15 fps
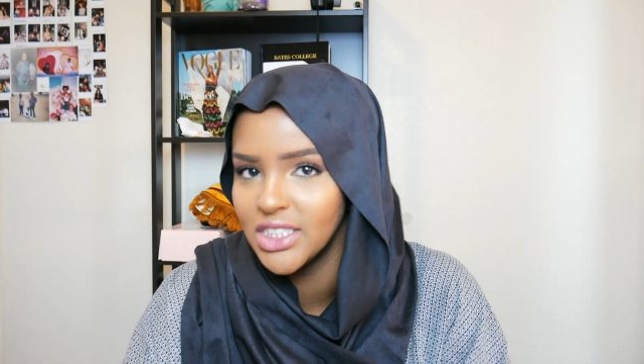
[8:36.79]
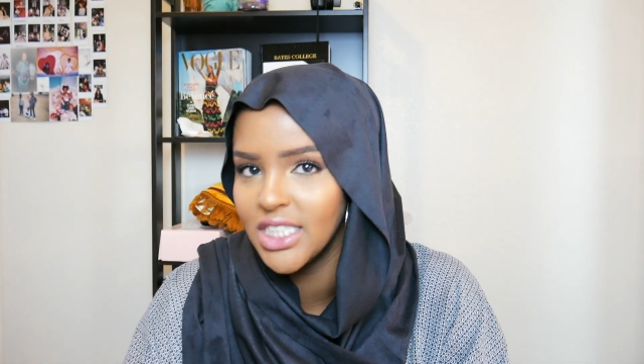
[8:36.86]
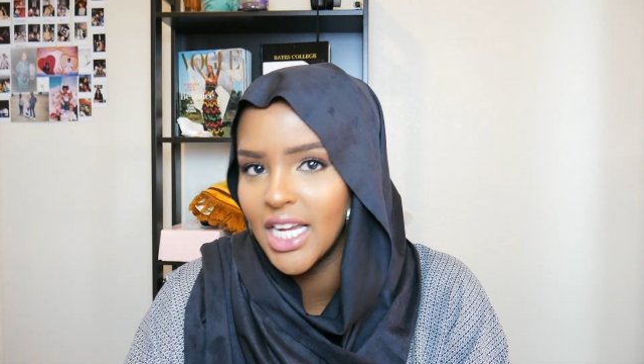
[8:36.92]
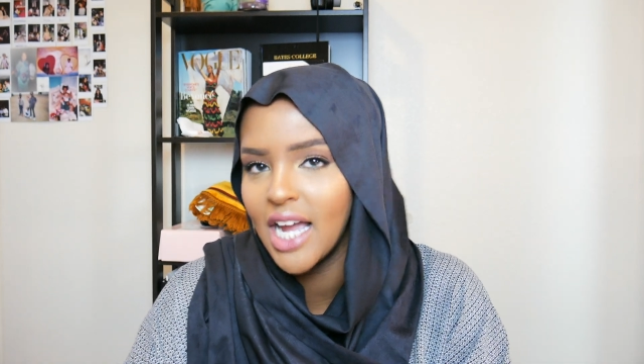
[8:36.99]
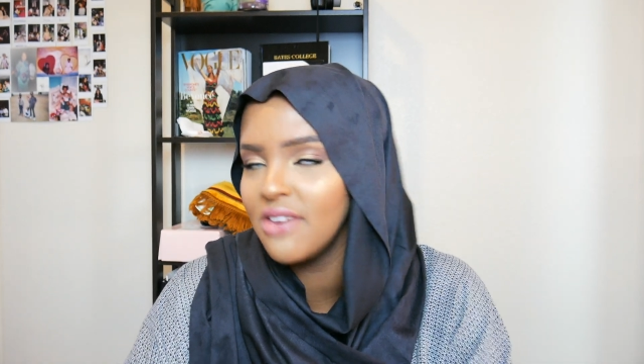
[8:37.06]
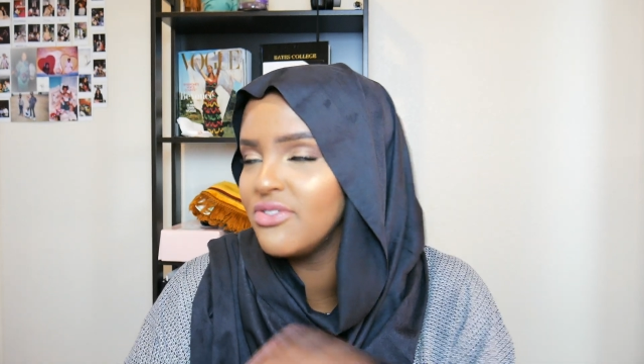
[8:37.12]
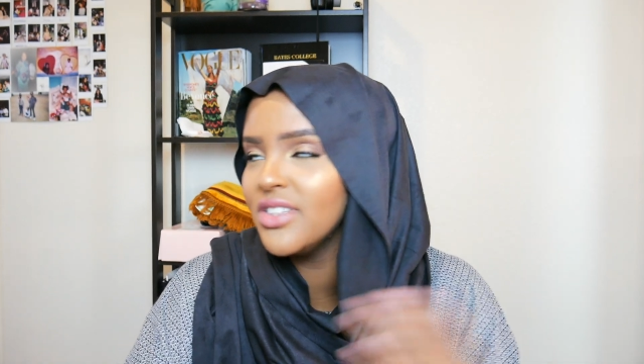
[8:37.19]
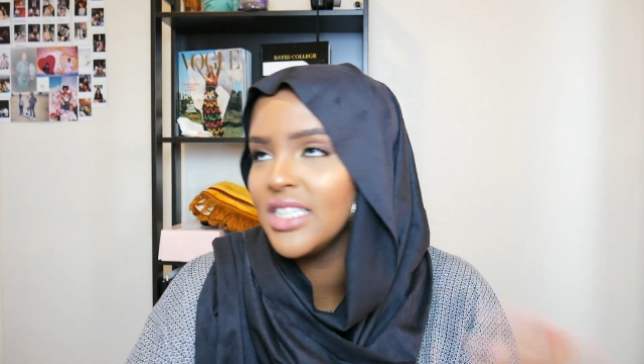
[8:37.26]
Like
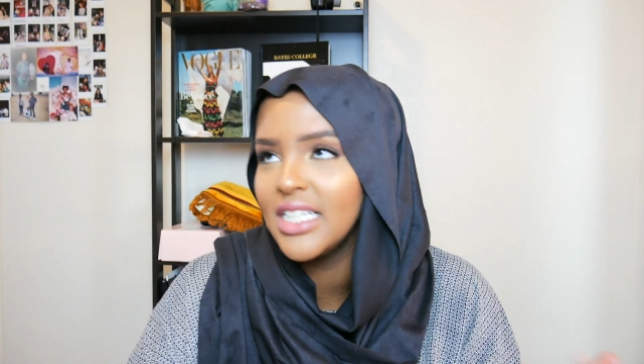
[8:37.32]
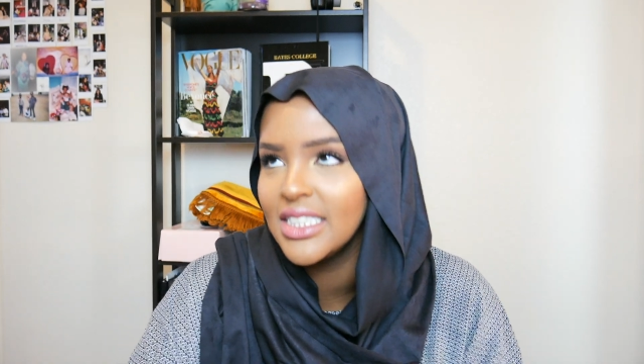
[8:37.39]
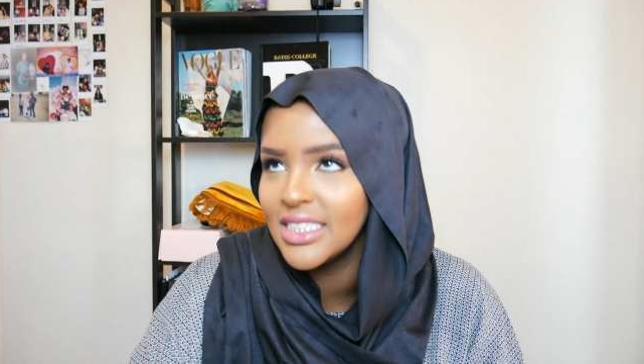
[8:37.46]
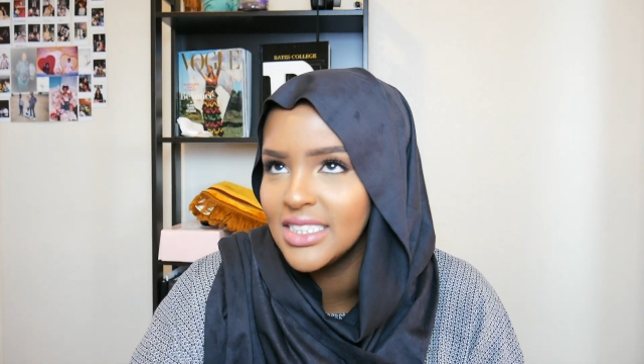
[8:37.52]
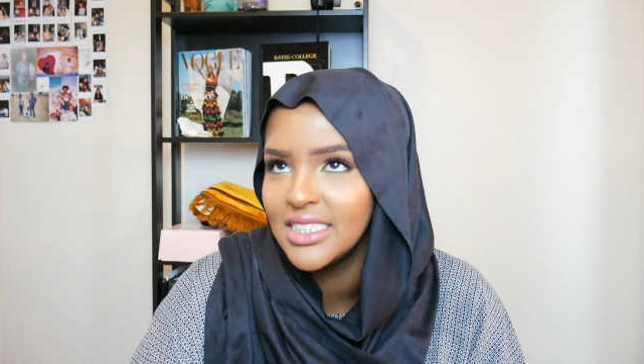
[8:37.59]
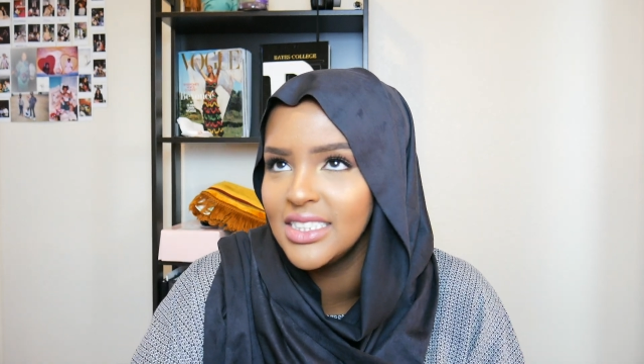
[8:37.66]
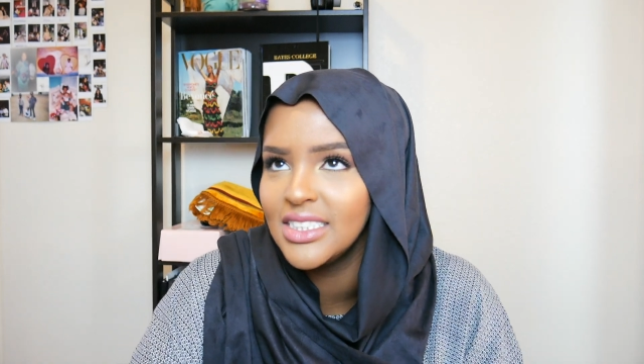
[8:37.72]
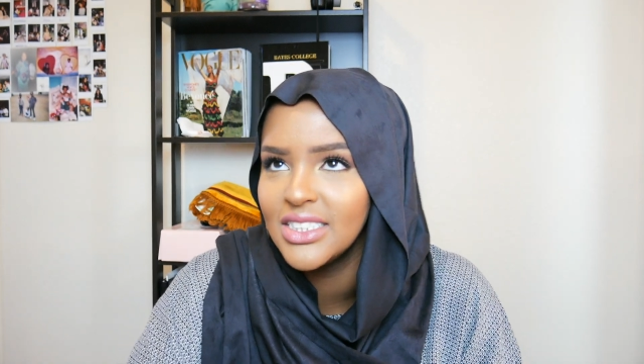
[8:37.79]
I feel like,
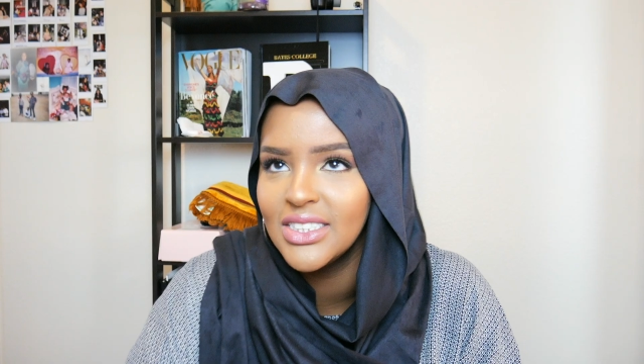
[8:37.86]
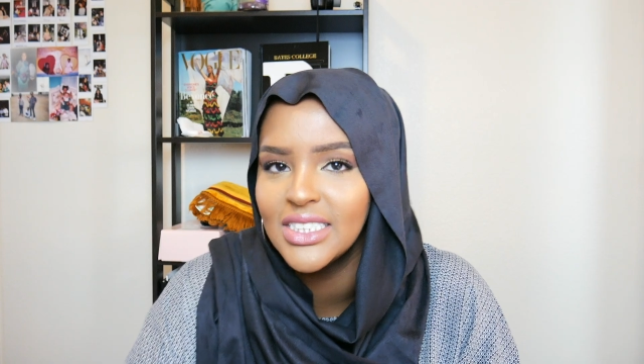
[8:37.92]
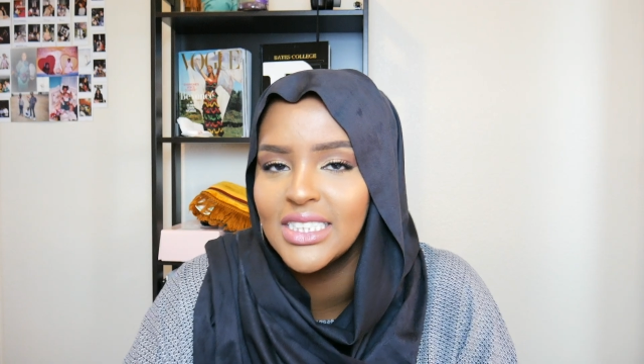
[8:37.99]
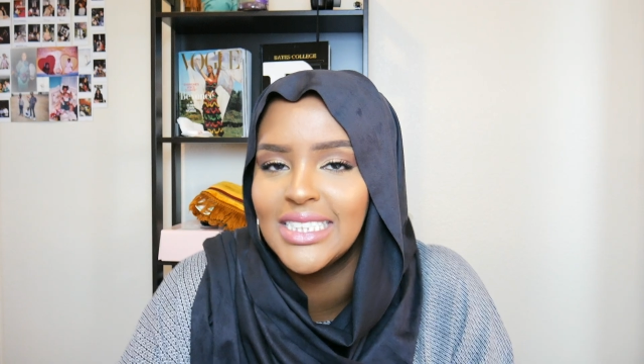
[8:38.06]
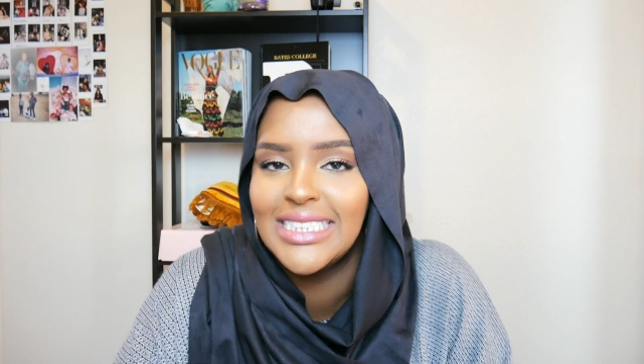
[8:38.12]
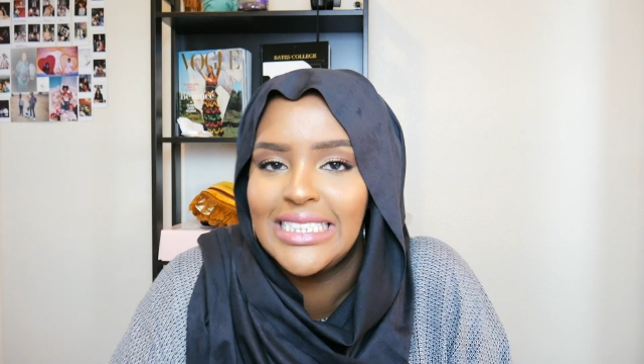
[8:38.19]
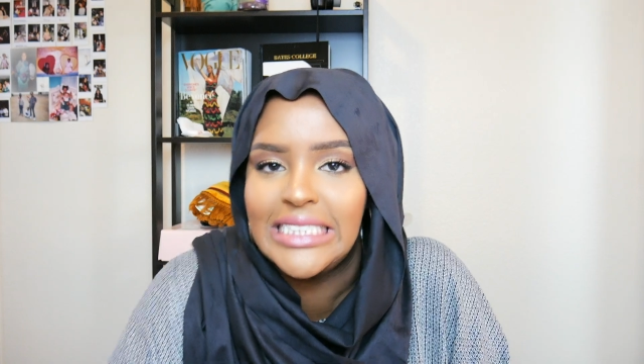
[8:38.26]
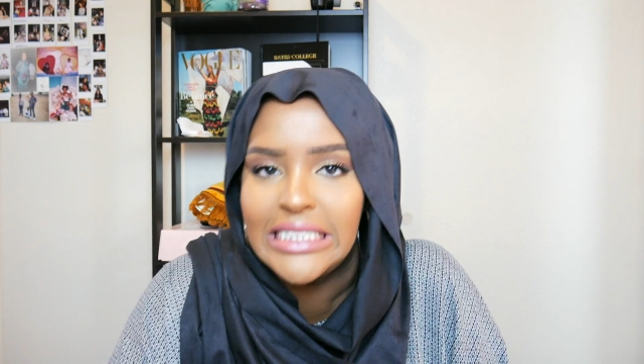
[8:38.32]
you know, it's
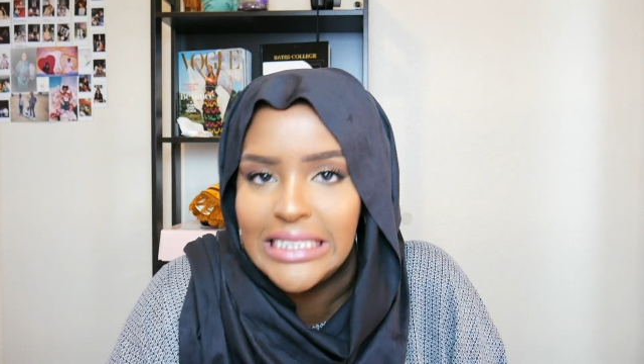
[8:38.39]
not